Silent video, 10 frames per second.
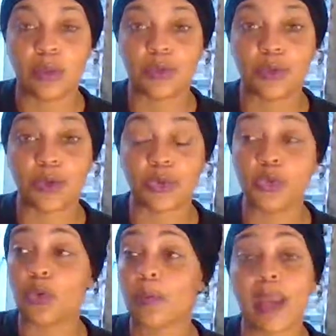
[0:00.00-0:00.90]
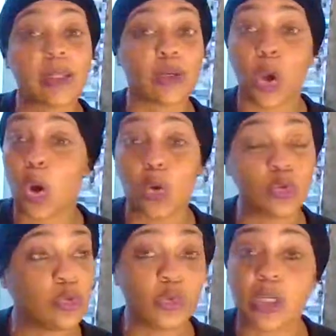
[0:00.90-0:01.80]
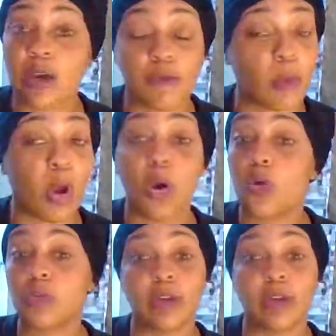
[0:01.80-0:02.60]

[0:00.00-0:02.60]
you know you were made in a whole you cut from a whole